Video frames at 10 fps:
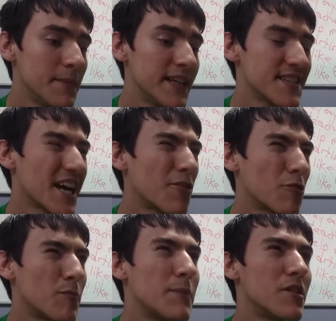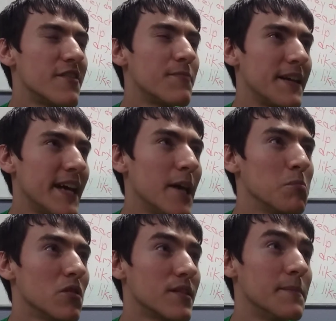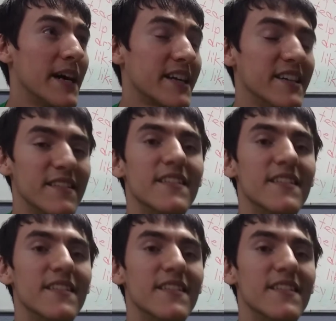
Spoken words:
because I don't remember if my dad plugged it back in.